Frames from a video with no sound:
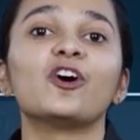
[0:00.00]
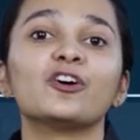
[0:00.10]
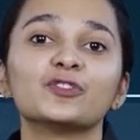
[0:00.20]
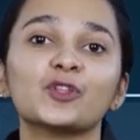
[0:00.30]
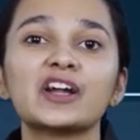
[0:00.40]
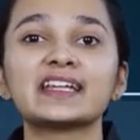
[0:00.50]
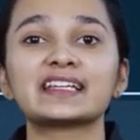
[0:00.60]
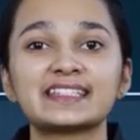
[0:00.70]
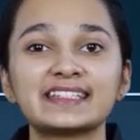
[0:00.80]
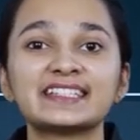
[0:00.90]
of not
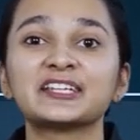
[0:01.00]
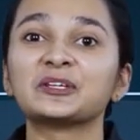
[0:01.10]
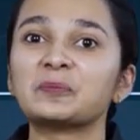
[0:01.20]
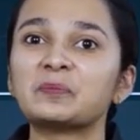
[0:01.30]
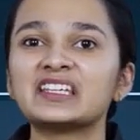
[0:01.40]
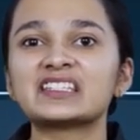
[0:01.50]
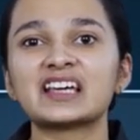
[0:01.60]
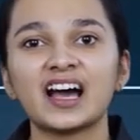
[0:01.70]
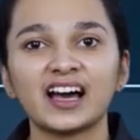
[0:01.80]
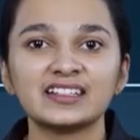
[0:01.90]
exceeding rupees
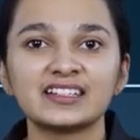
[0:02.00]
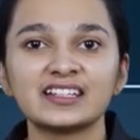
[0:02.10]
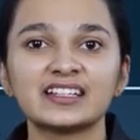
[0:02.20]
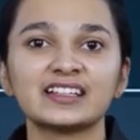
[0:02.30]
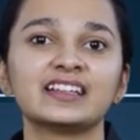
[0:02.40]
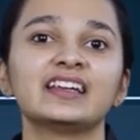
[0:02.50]
100,